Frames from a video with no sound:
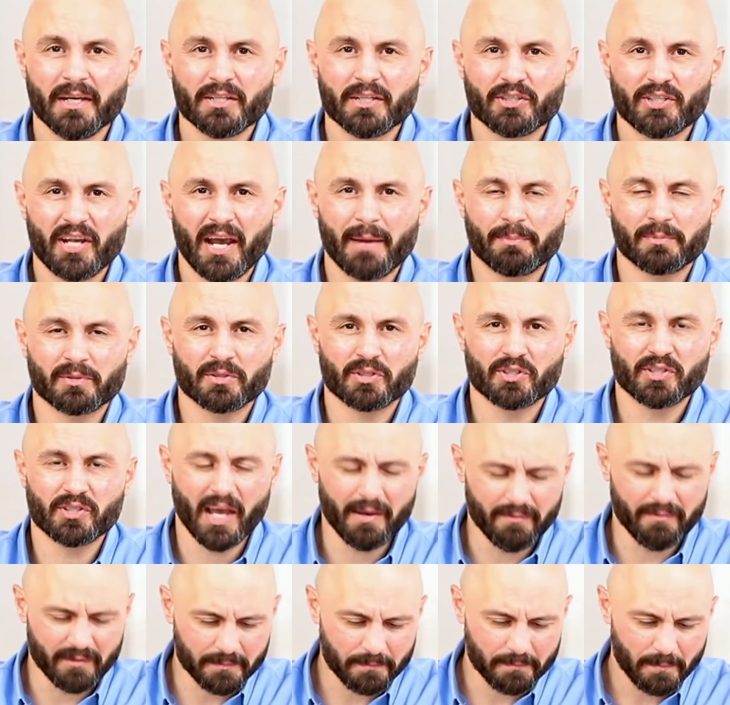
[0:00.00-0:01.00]
chapter
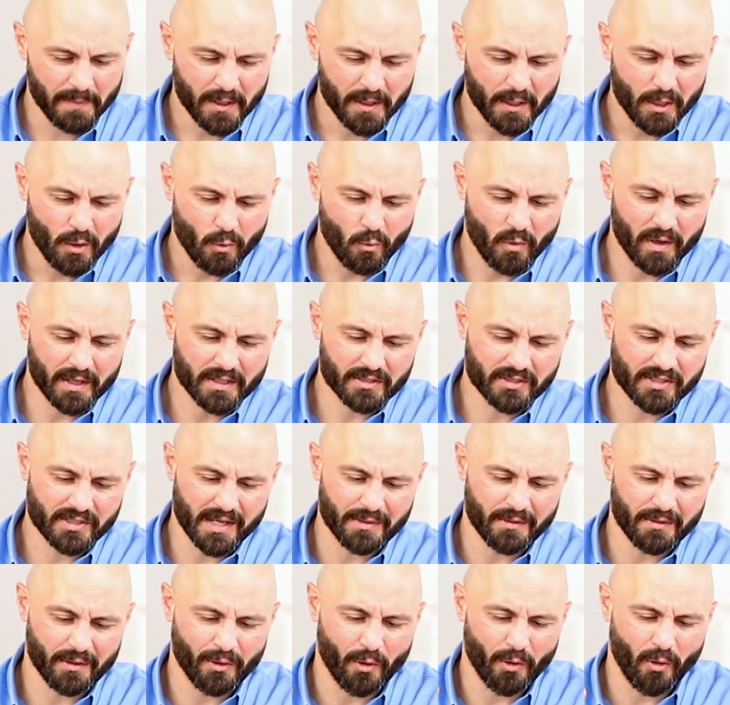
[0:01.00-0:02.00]
7, when it
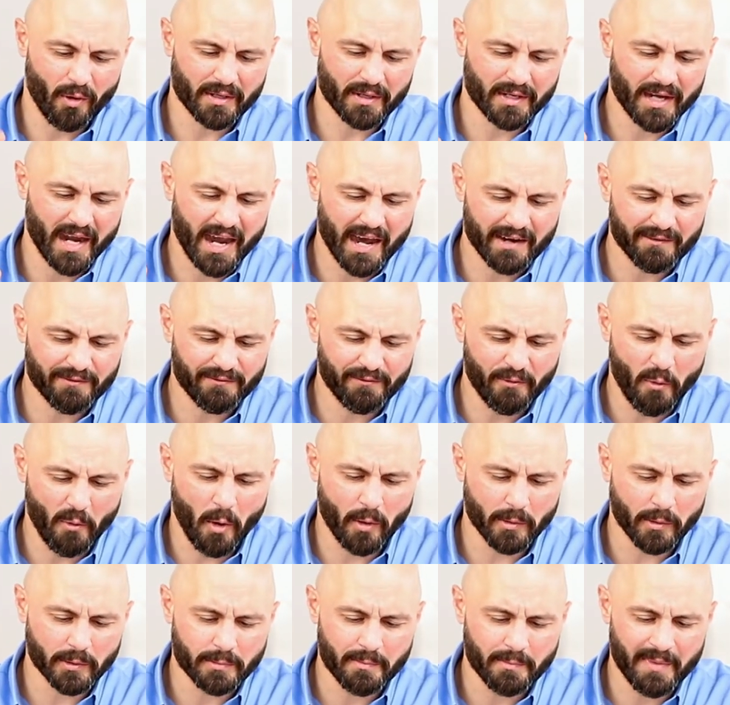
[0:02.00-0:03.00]
said the Lord God
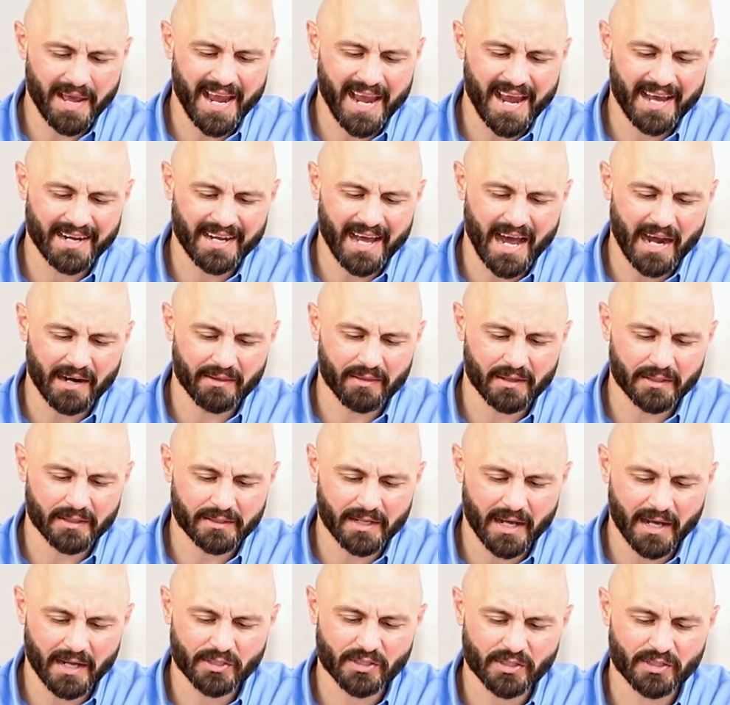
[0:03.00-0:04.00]
formed man out of the
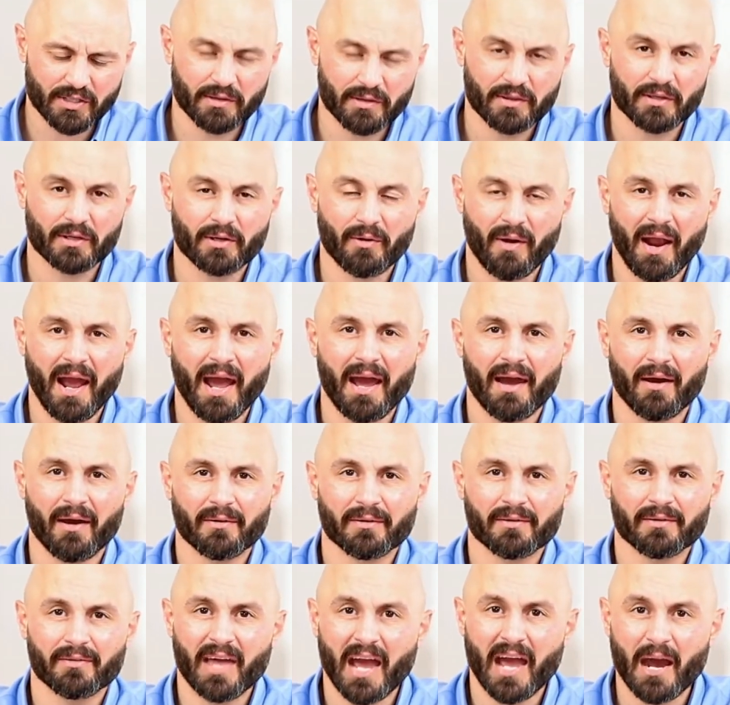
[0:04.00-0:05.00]
dust of the
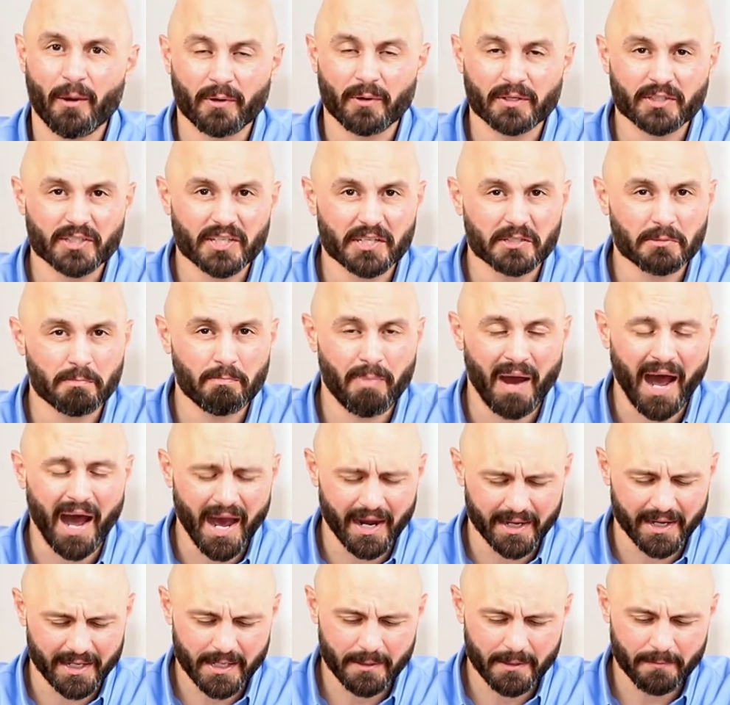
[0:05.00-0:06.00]
ground. That was his
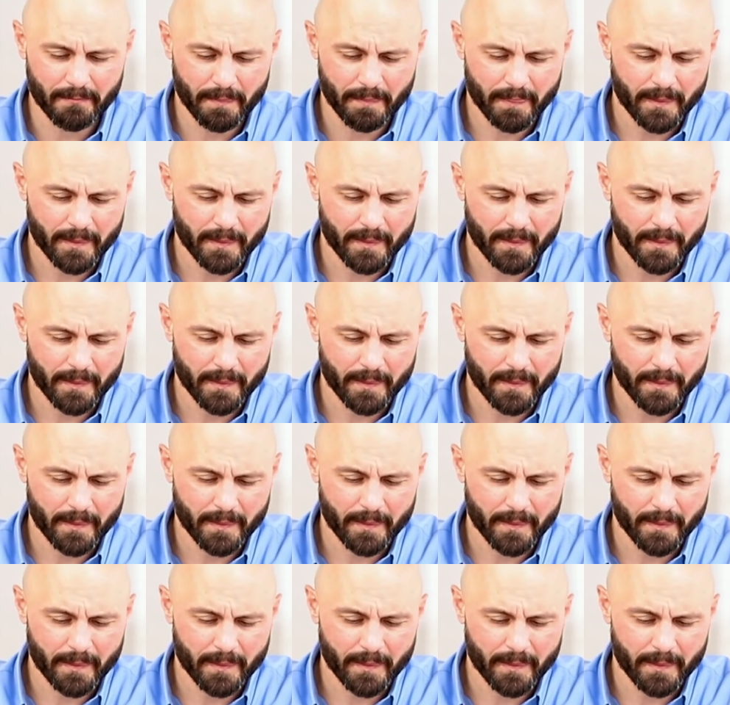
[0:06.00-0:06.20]
body.